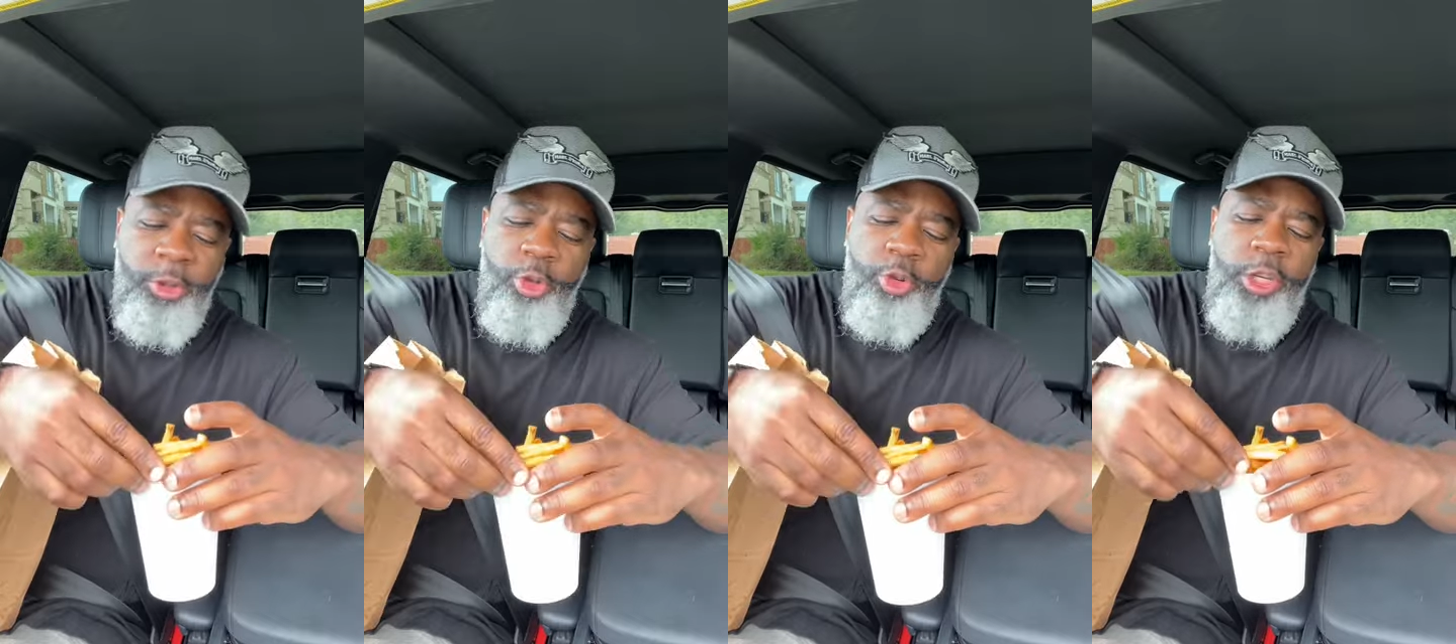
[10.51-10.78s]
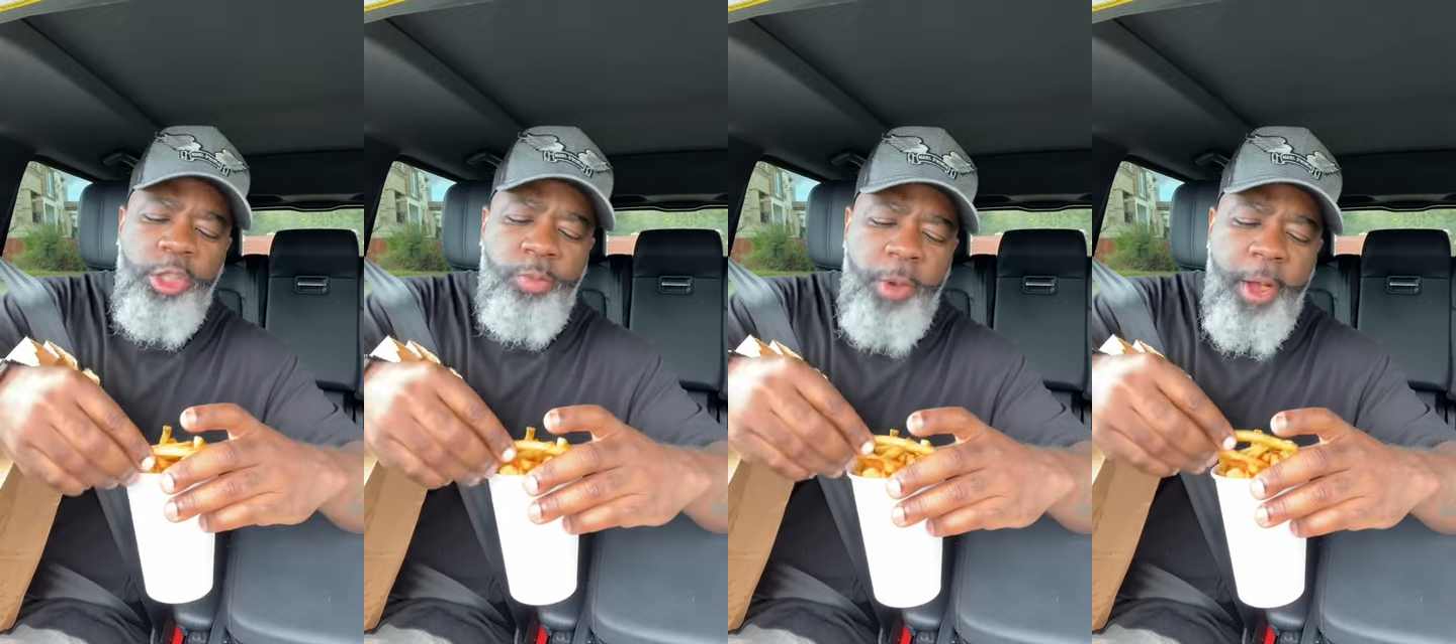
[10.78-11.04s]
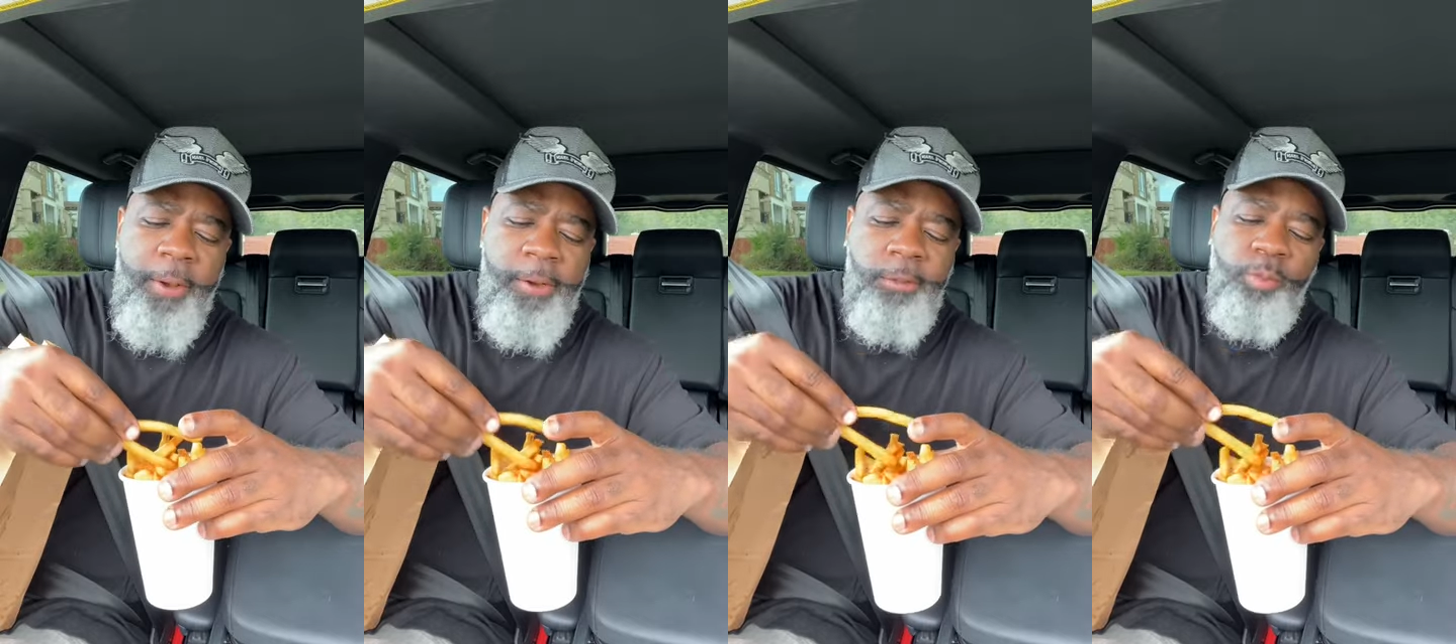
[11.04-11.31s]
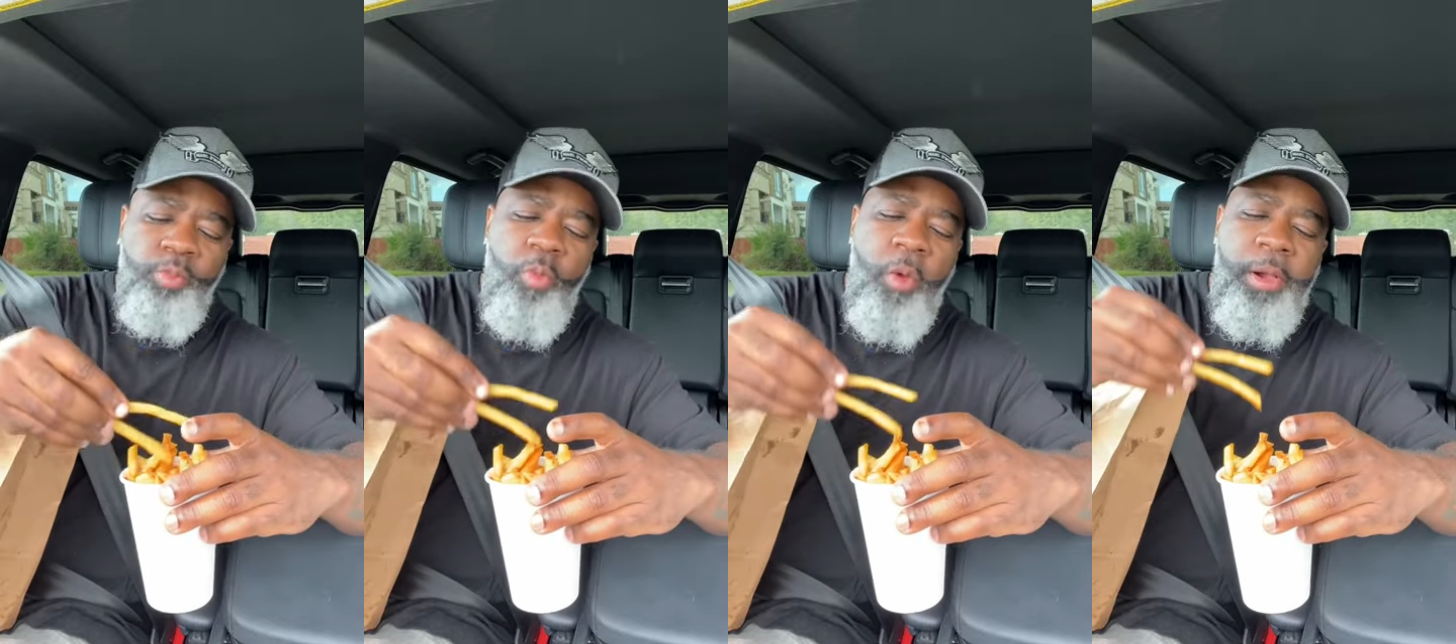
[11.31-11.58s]
crispy.
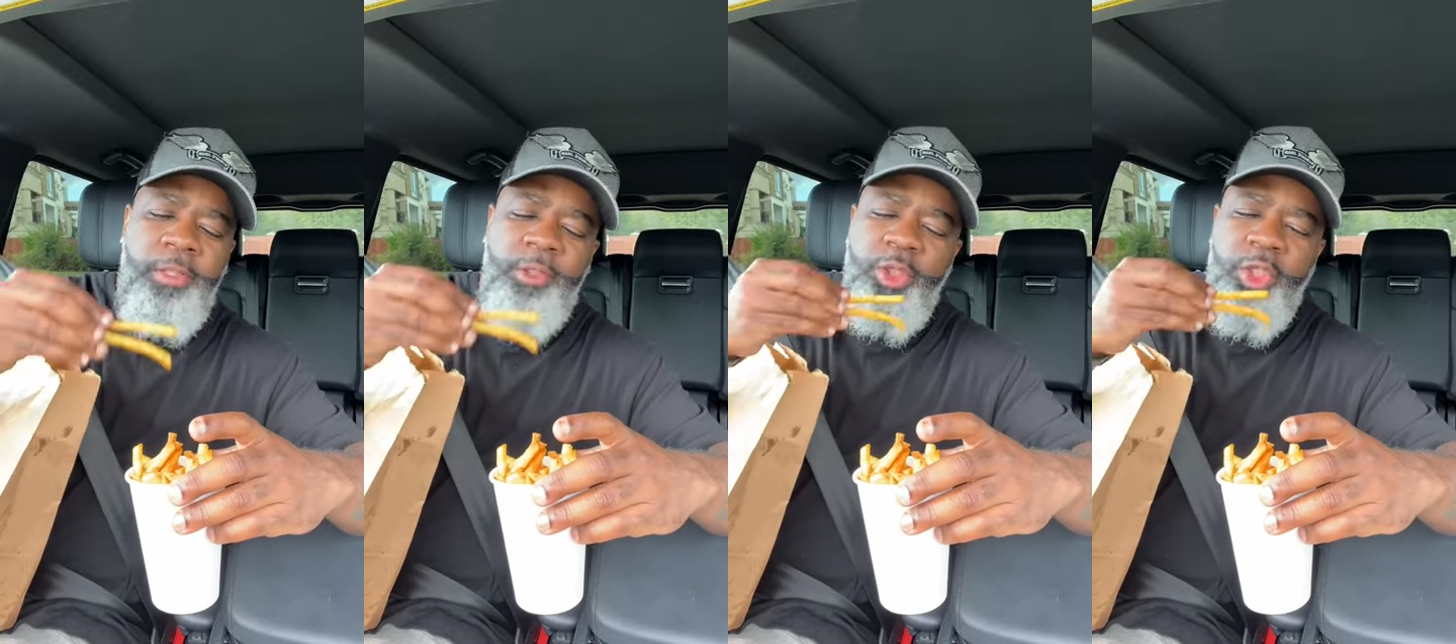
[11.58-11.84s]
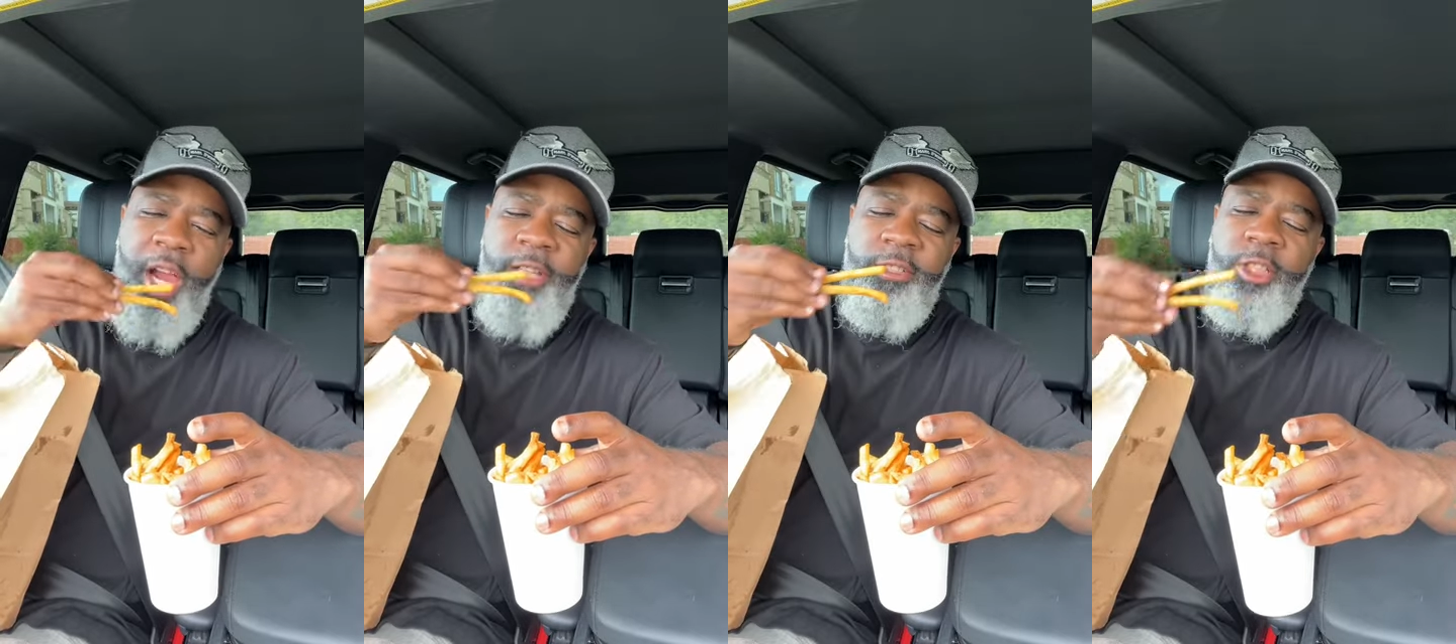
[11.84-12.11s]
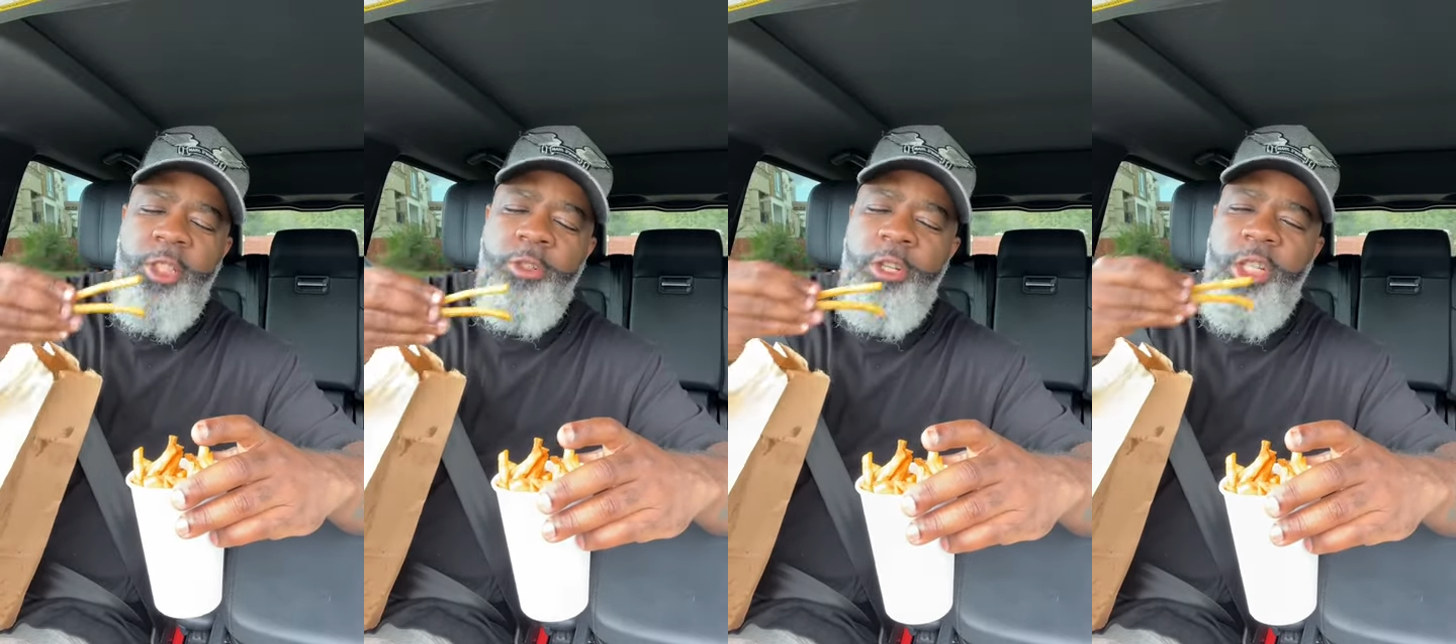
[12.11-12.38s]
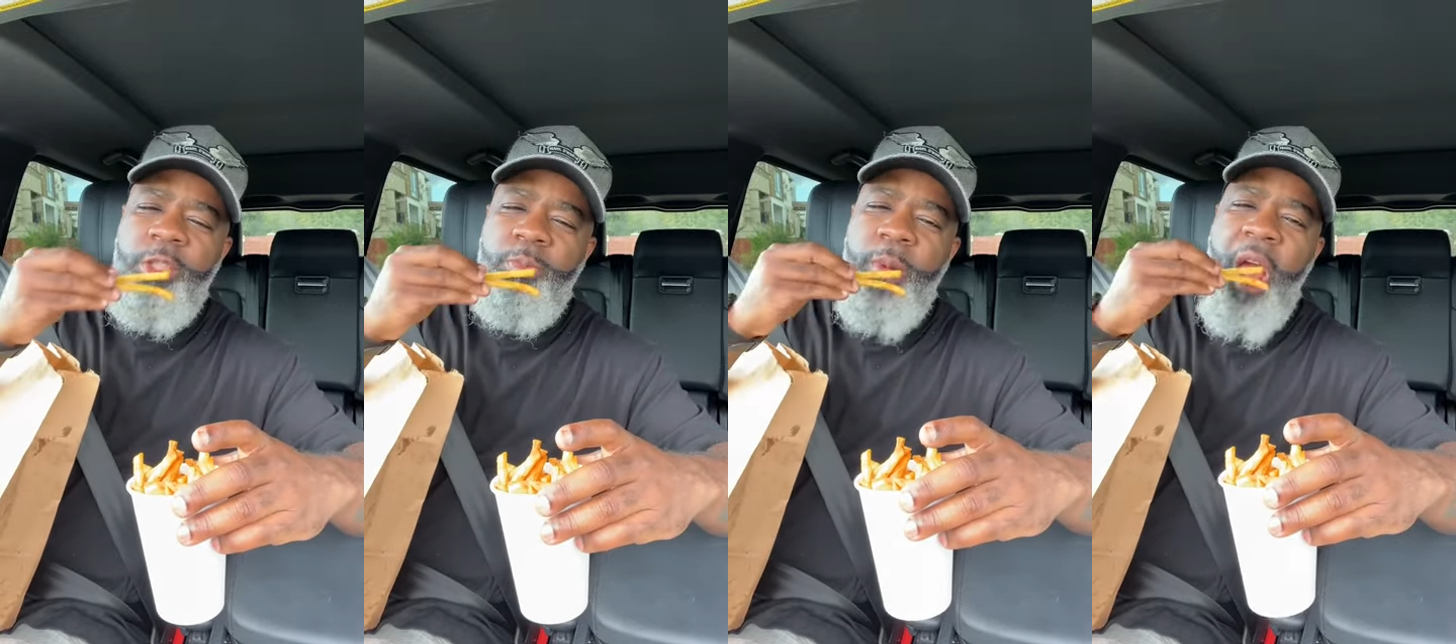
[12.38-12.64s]
Nice and
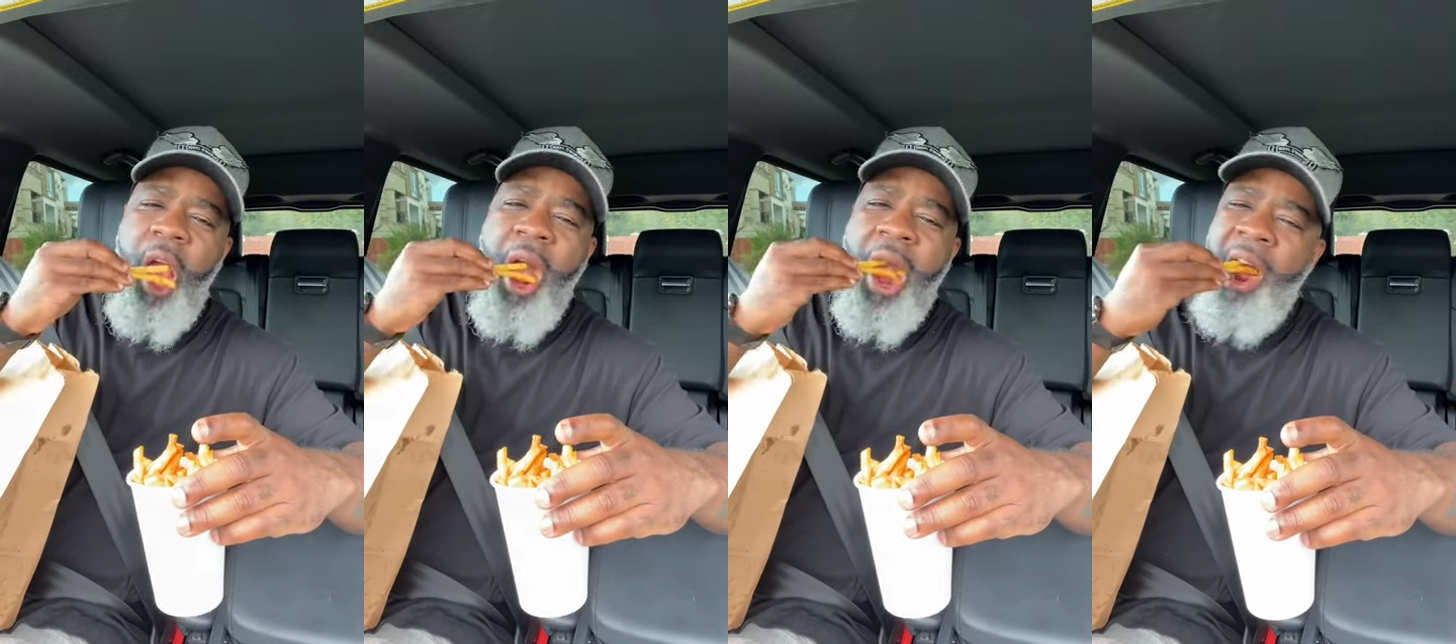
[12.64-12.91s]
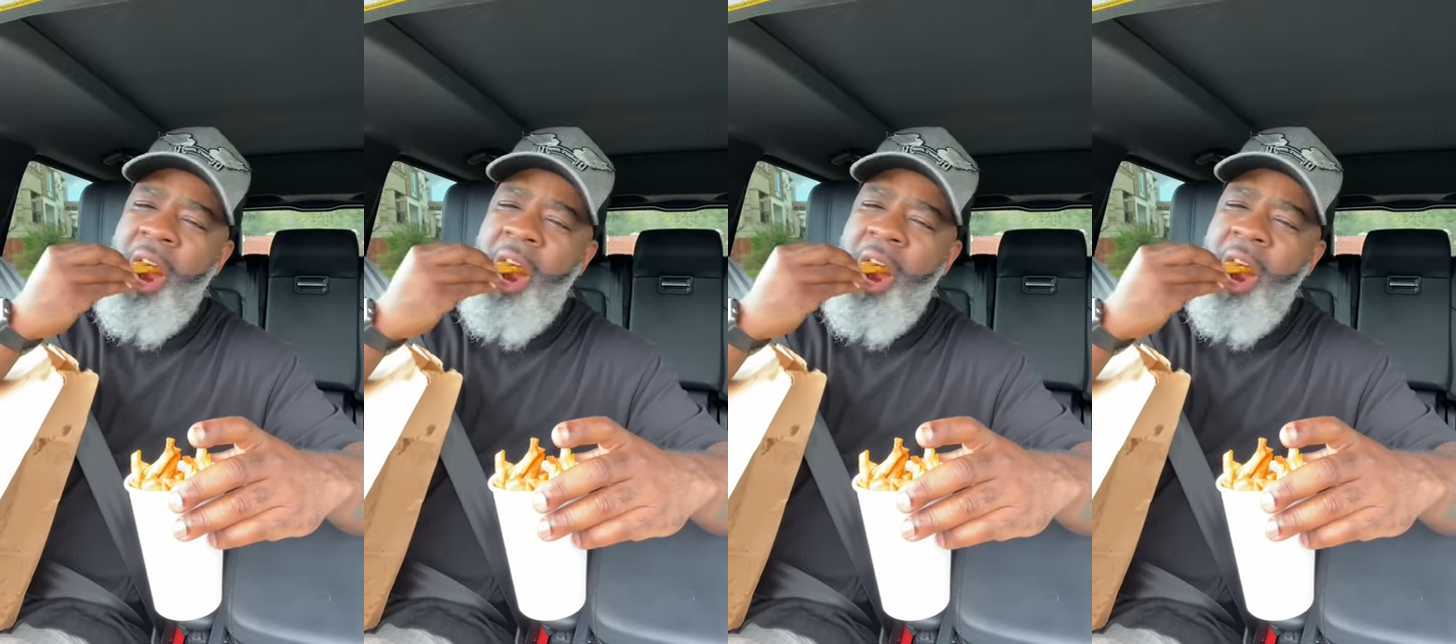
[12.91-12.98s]
crispy. I